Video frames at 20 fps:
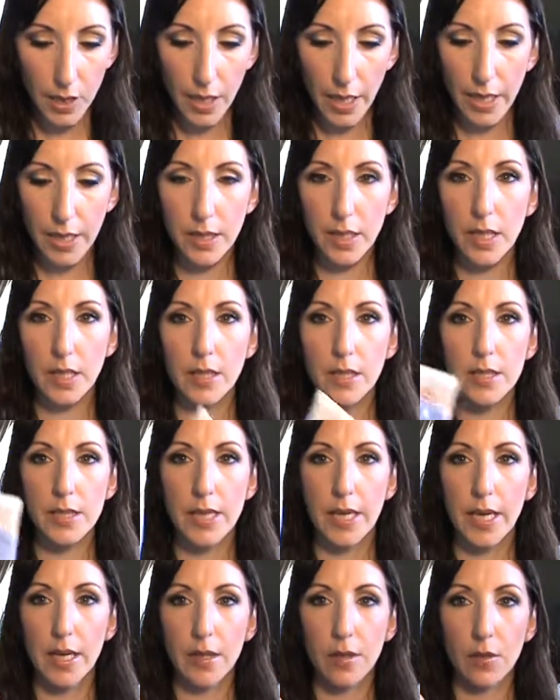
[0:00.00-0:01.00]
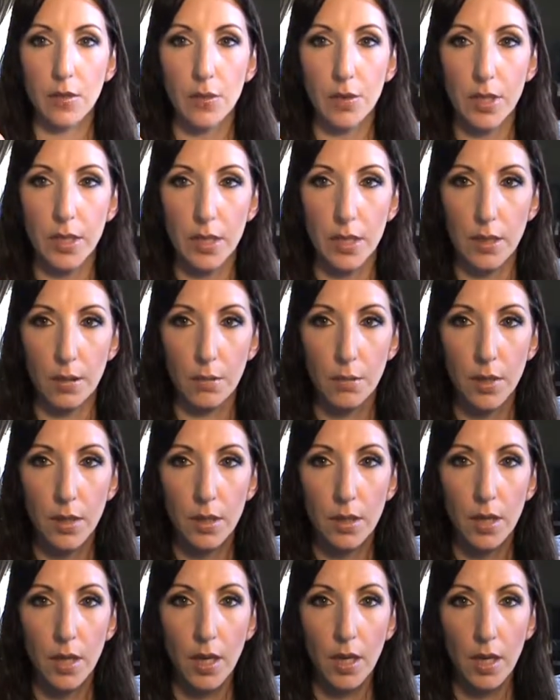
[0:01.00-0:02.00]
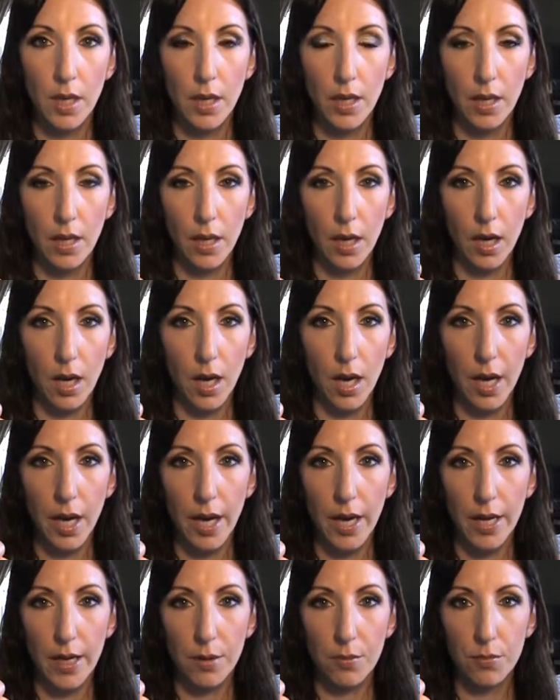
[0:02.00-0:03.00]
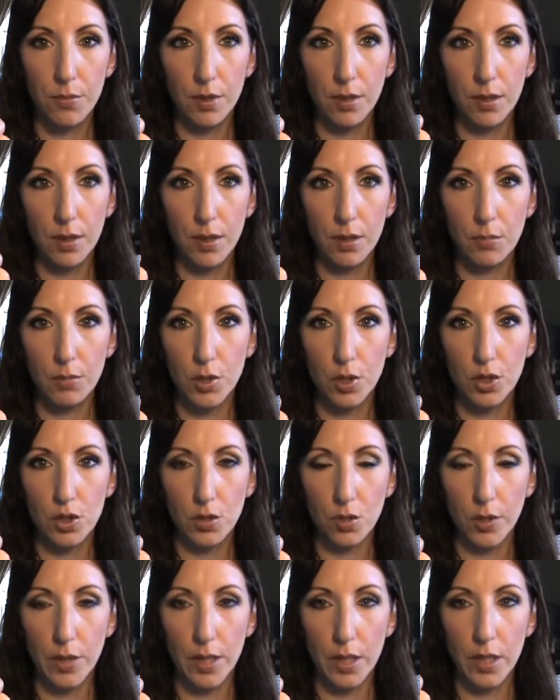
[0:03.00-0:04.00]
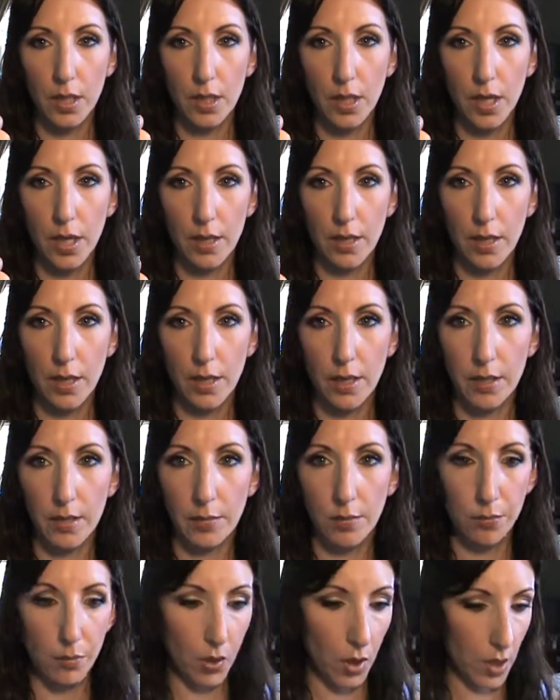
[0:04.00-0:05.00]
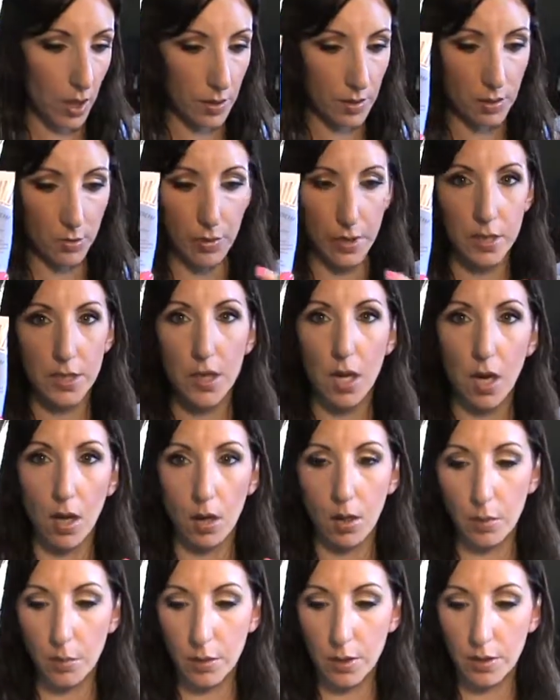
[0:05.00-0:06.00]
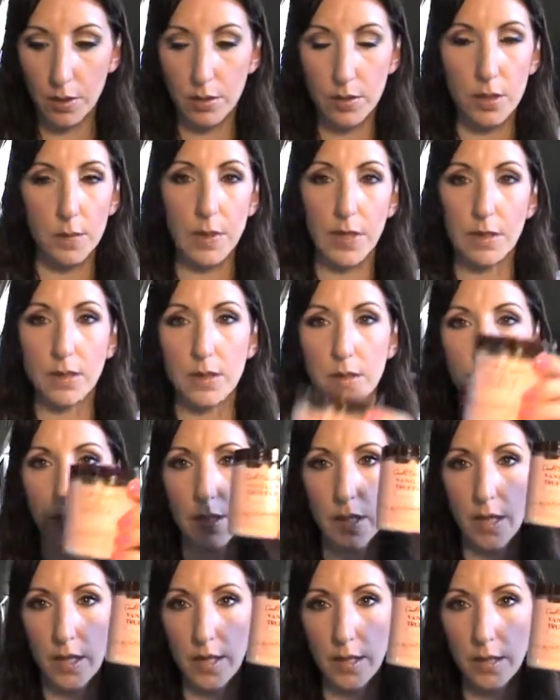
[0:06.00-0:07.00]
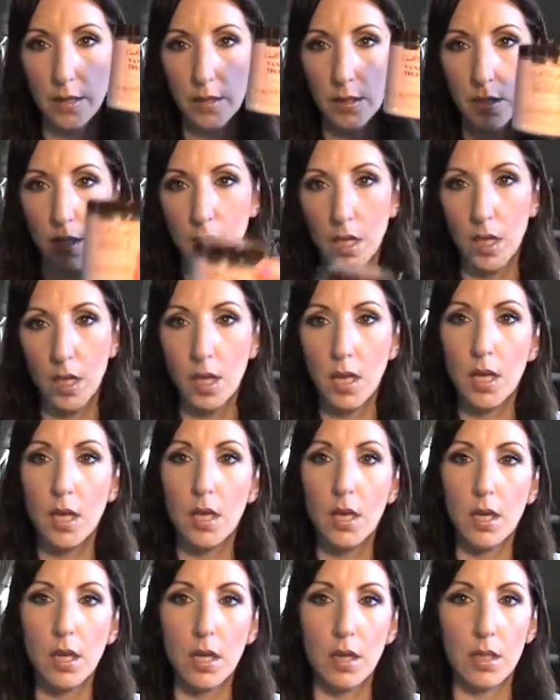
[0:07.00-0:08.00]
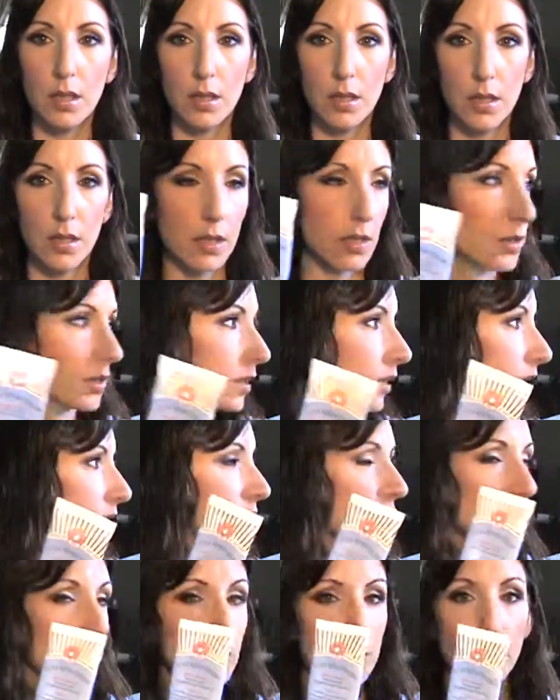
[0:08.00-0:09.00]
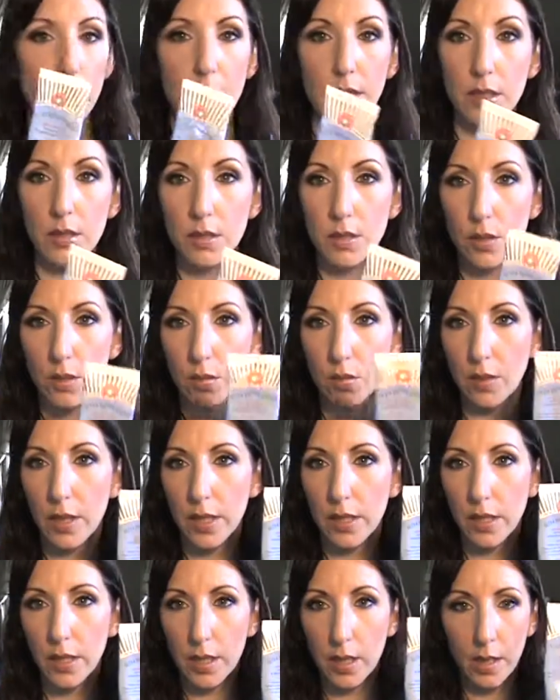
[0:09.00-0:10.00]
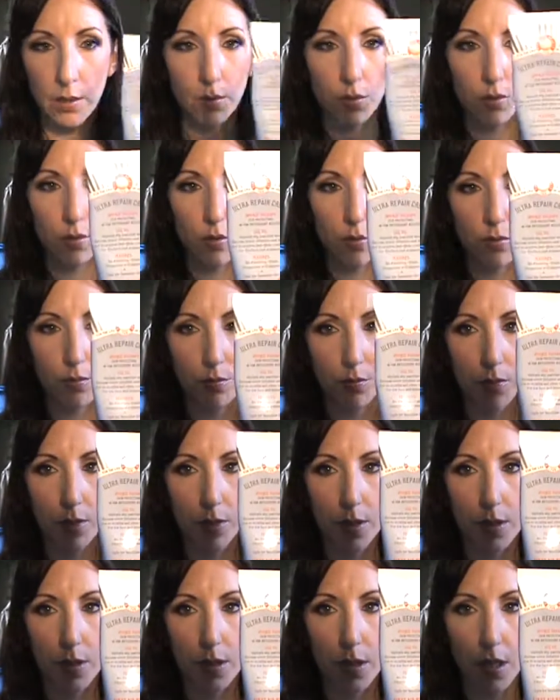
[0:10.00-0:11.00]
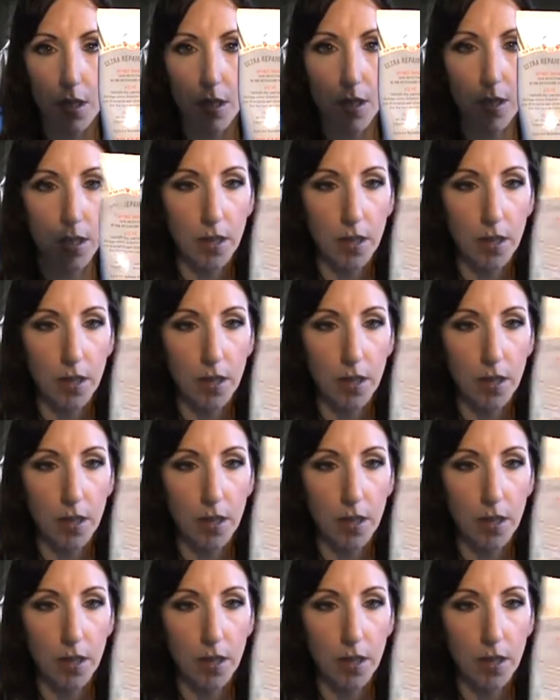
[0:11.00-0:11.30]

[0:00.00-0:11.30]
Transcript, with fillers: And then this hand cream, I really am enjoying, and I bought the big tub. It's about this size, and it's next to the bed, so at night I will put this on.